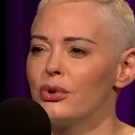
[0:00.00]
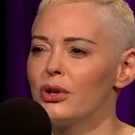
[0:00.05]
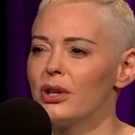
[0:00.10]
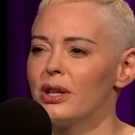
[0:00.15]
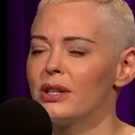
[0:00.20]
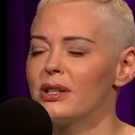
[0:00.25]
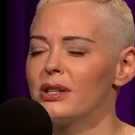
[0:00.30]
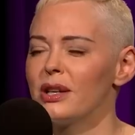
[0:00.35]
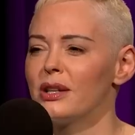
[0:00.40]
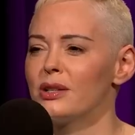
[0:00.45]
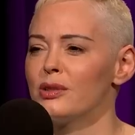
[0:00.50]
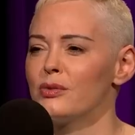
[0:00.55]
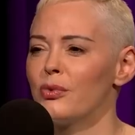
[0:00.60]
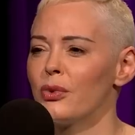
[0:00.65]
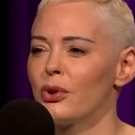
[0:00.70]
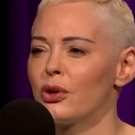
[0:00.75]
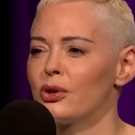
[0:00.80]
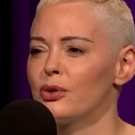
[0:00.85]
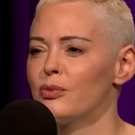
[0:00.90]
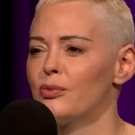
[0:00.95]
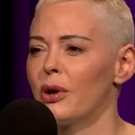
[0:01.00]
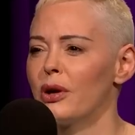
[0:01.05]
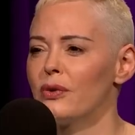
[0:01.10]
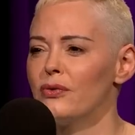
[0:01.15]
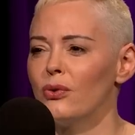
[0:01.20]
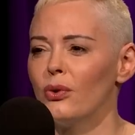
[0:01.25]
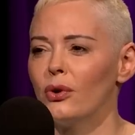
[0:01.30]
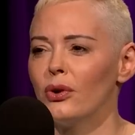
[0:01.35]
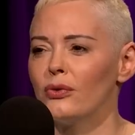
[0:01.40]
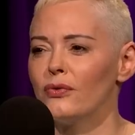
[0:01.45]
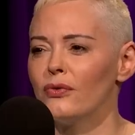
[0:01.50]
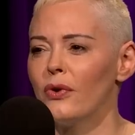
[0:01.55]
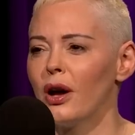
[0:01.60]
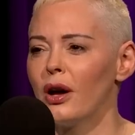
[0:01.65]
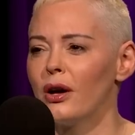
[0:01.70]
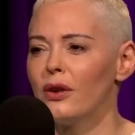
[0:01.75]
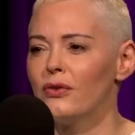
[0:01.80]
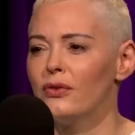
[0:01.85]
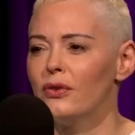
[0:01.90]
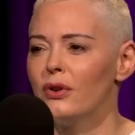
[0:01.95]
pretty intense books by four and
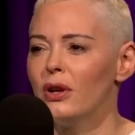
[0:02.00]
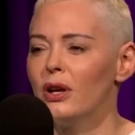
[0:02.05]
five.